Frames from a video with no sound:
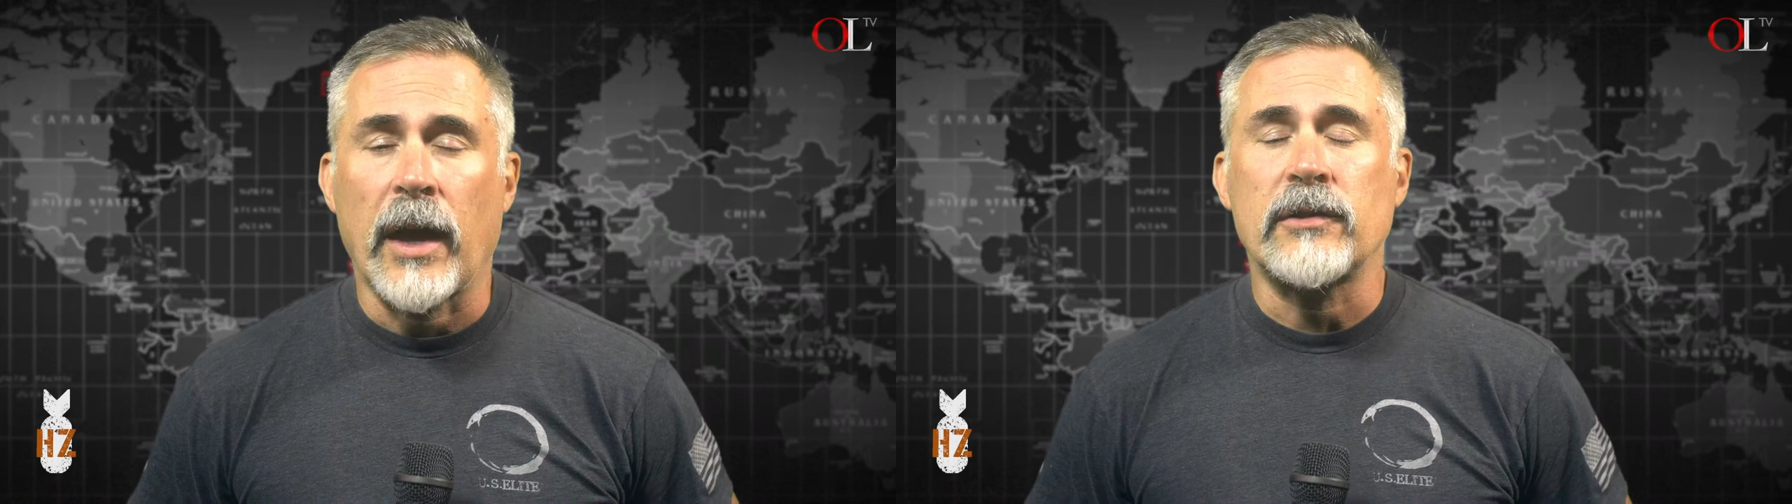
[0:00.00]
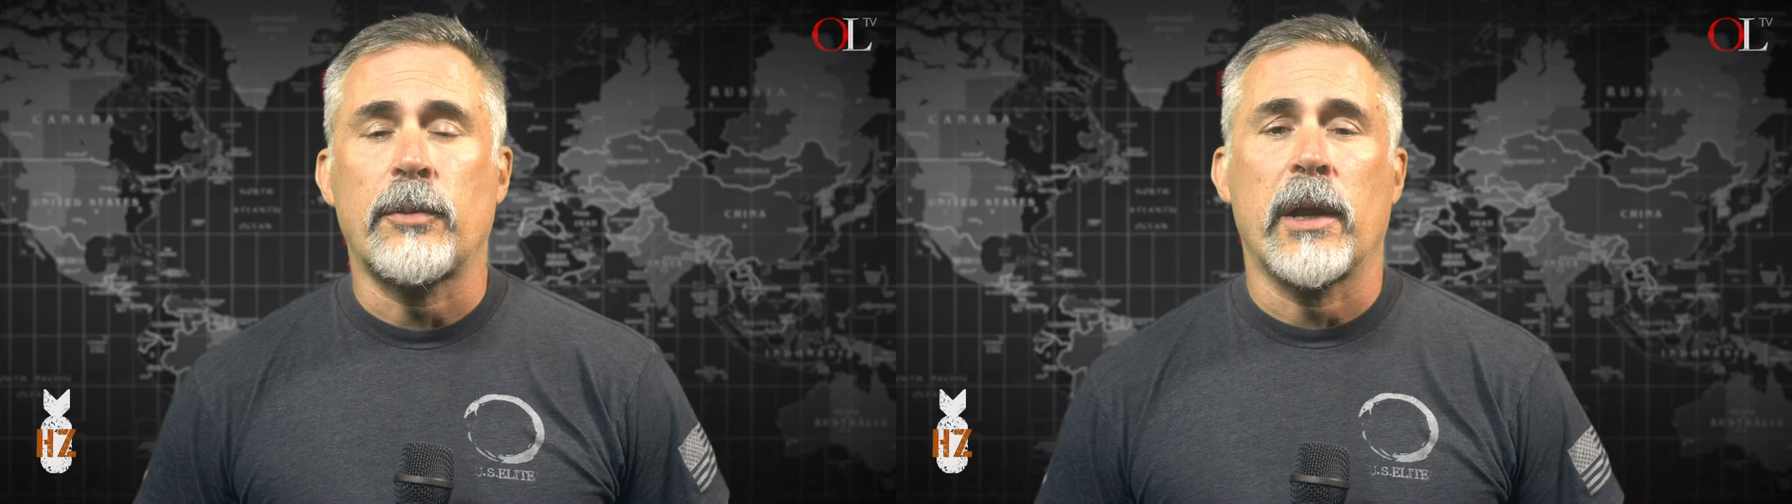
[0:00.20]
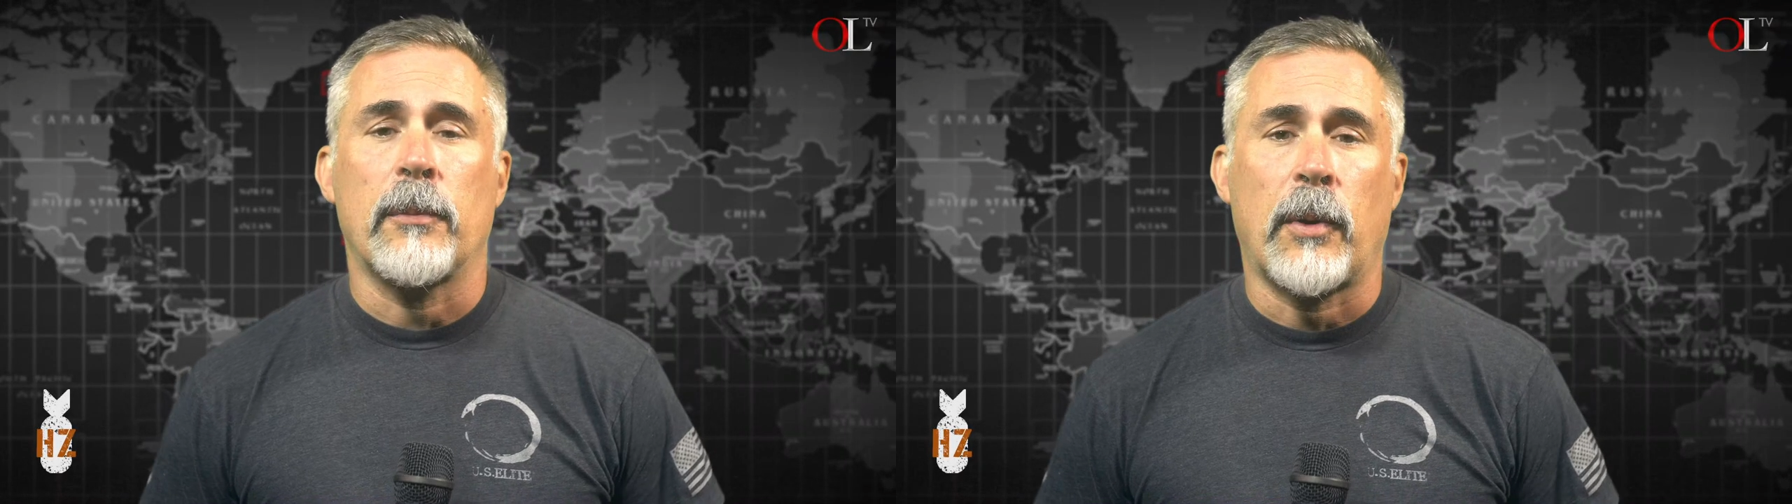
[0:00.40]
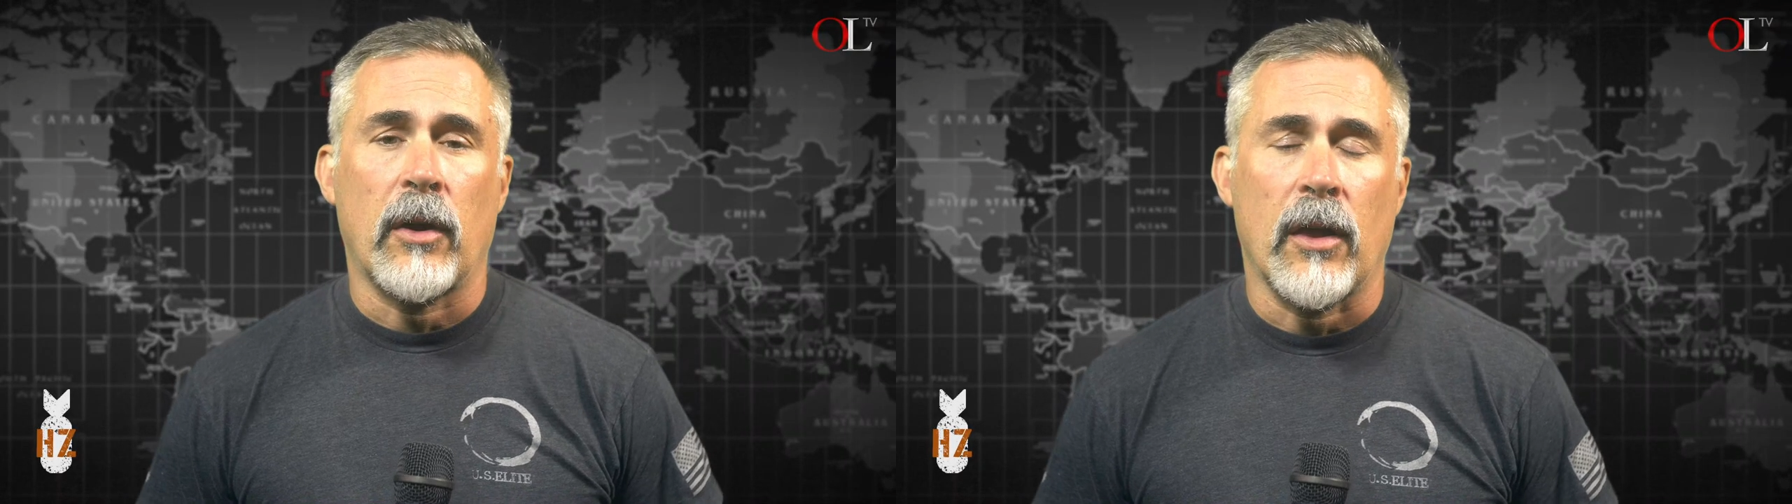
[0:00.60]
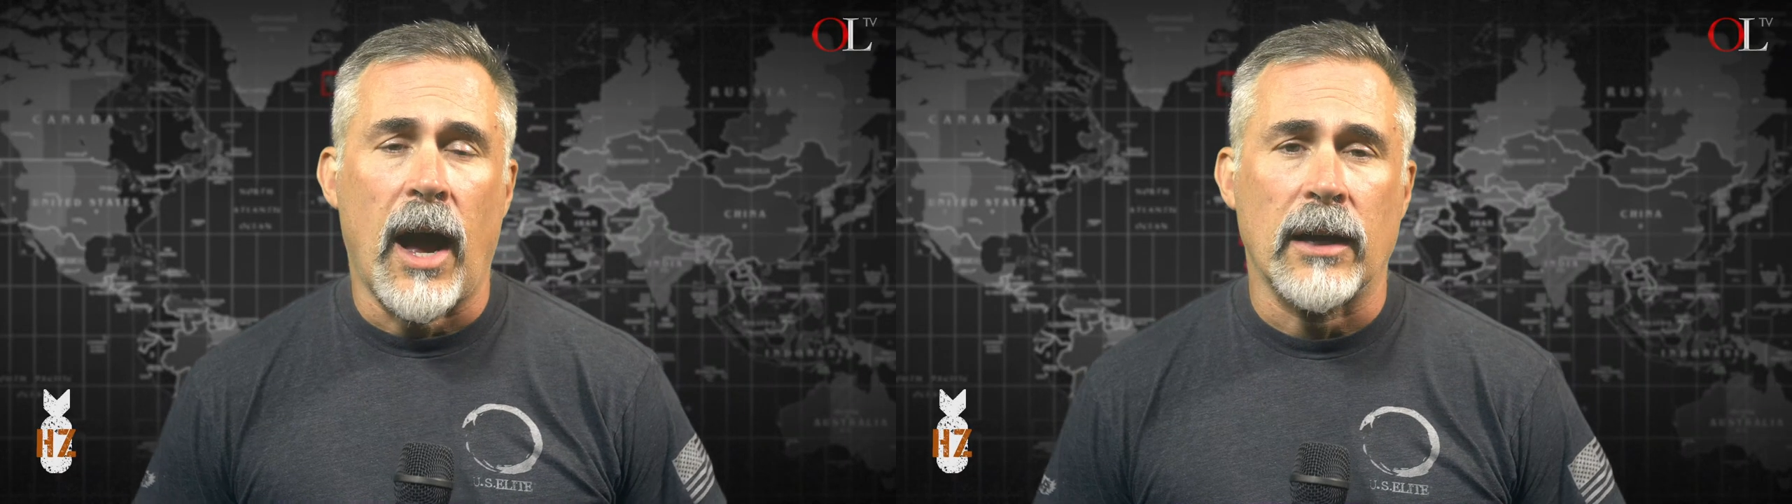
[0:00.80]
Thanks for being a
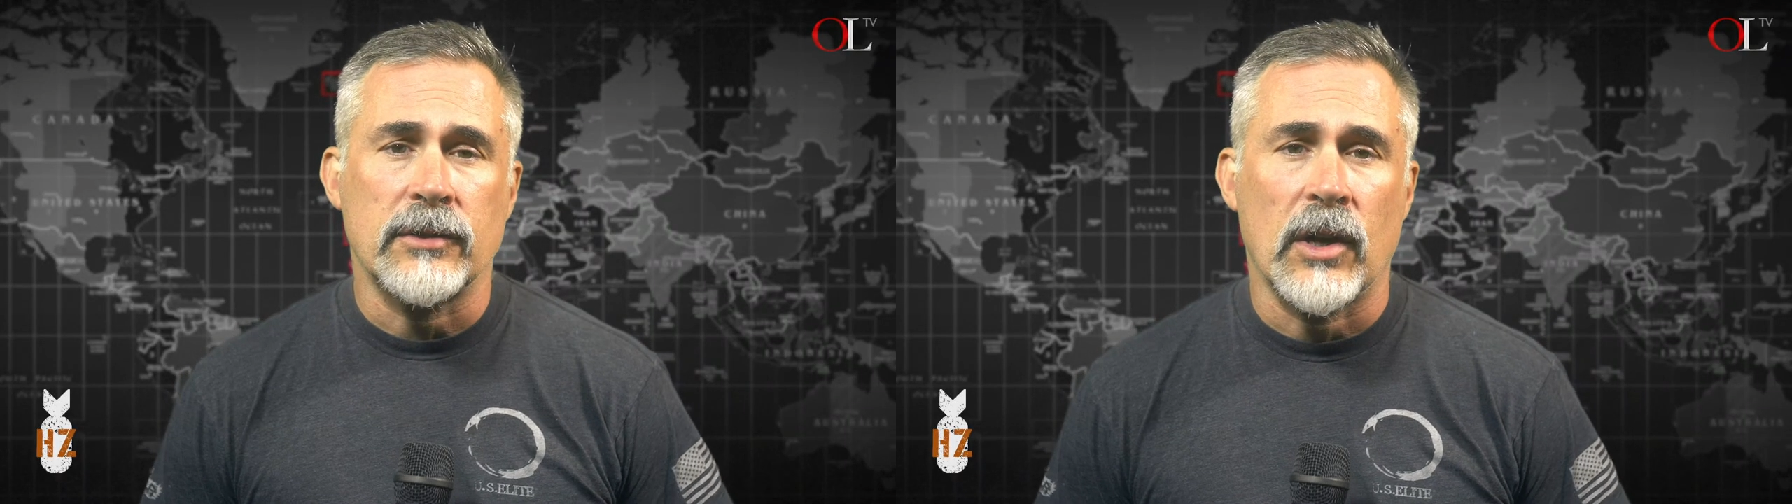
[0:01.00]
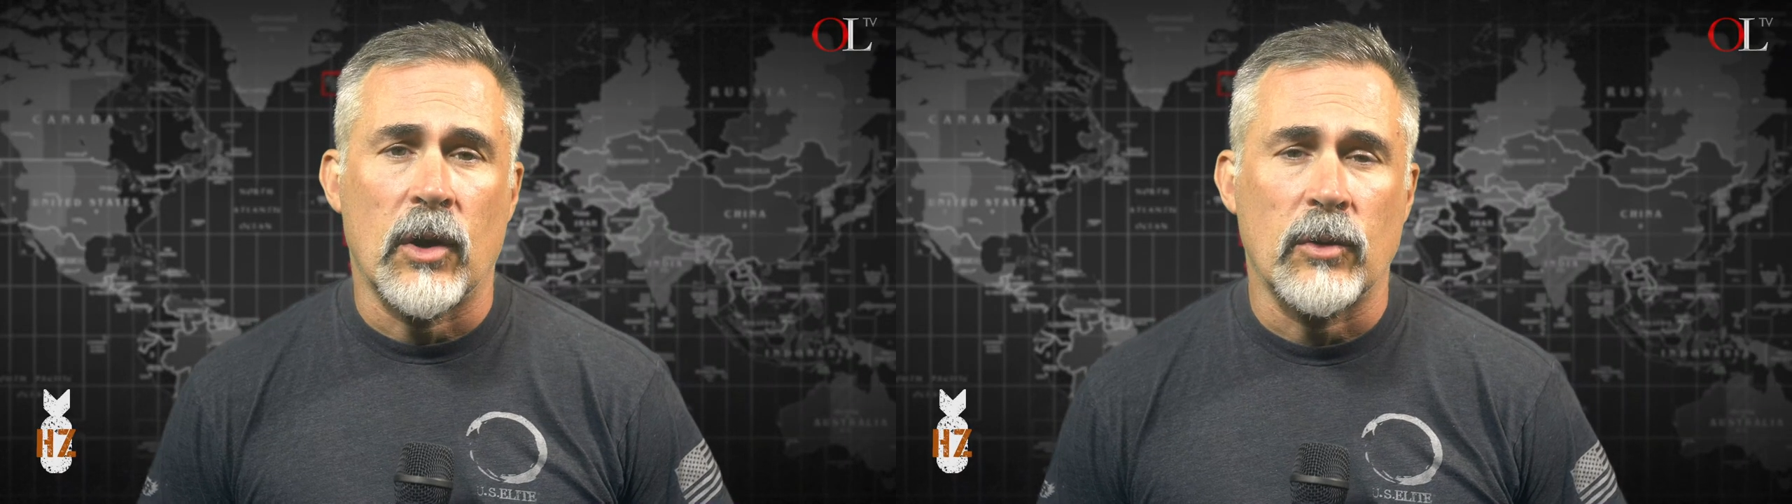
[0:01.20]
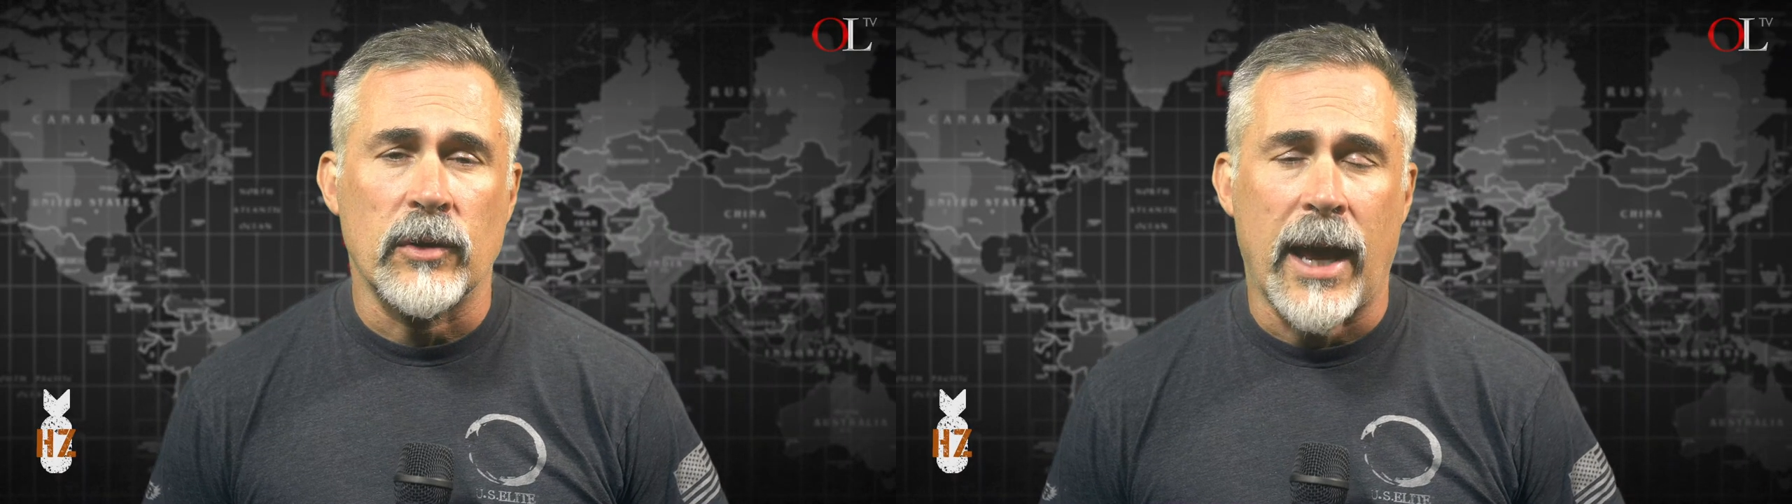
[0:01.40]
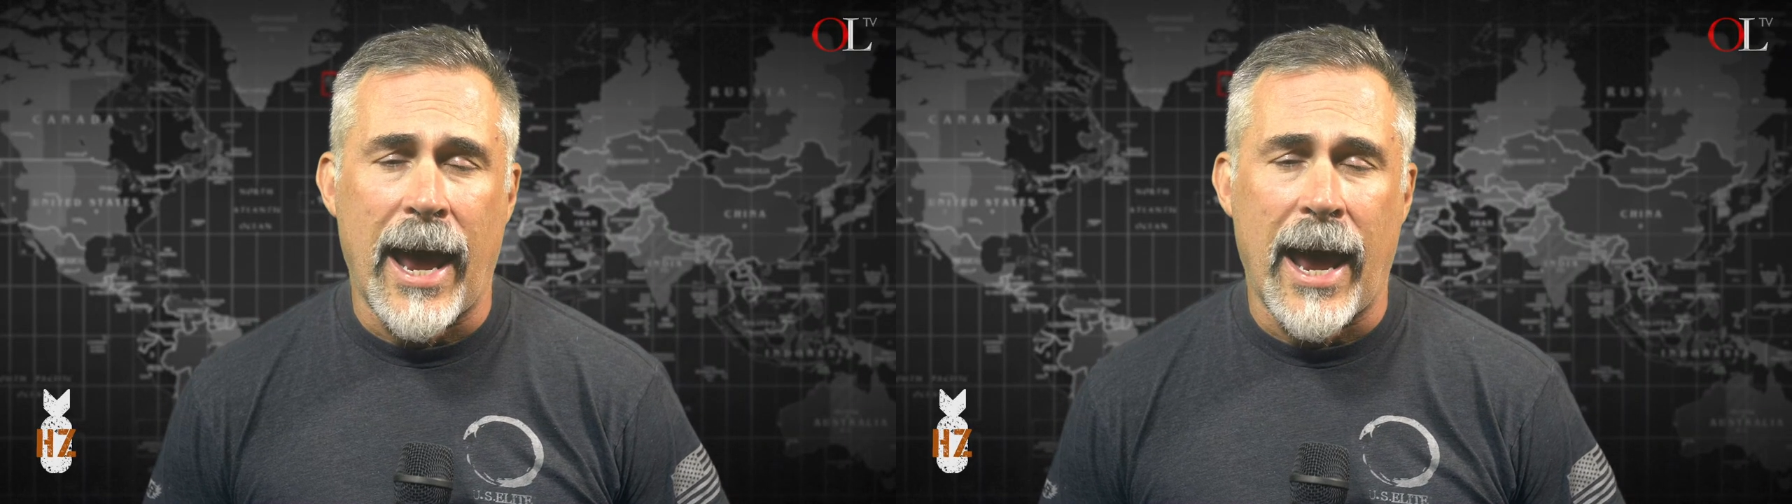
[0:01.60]
part of the Hot Zone.